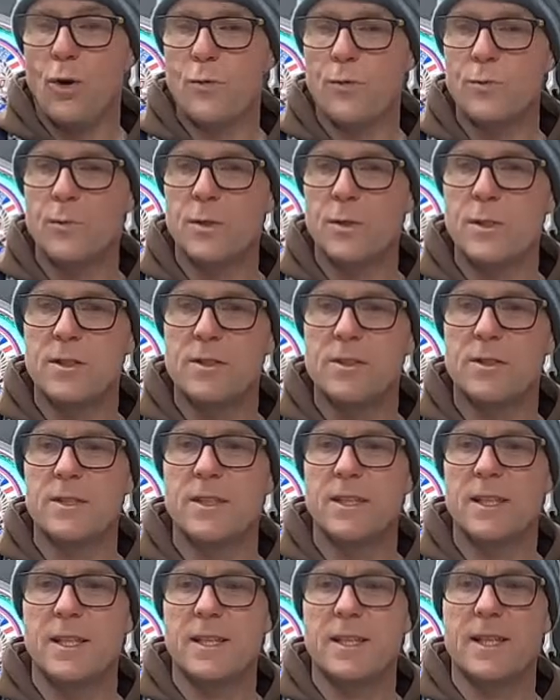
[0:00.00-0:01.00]
onwards,
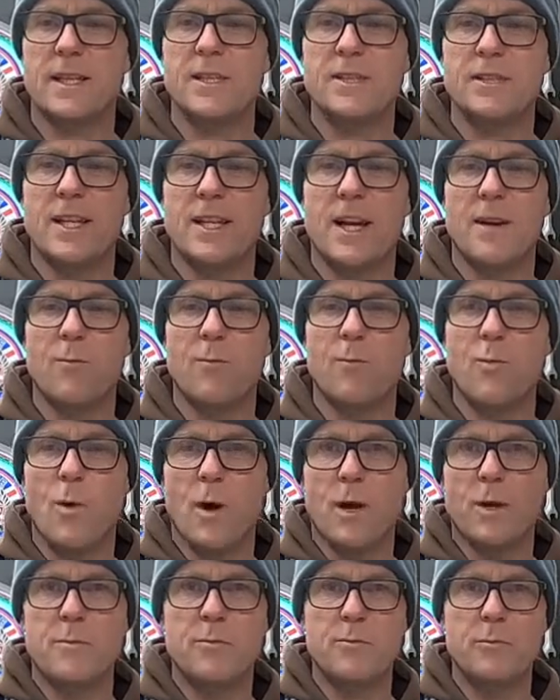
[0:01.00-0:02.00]
they just have
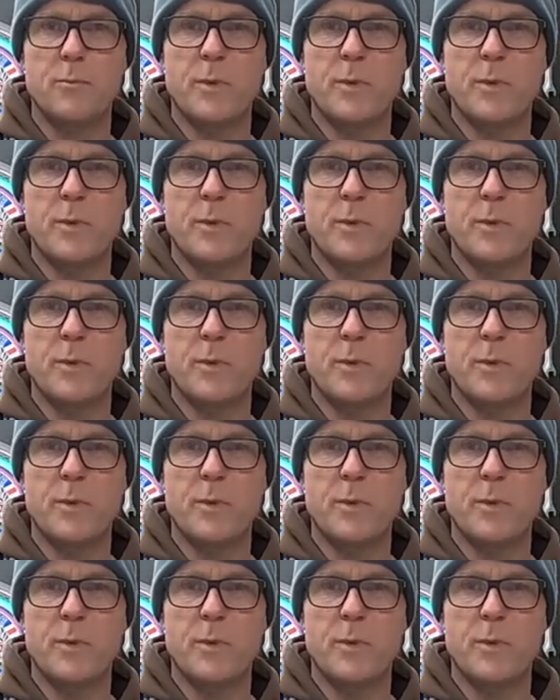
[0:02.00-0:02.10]
one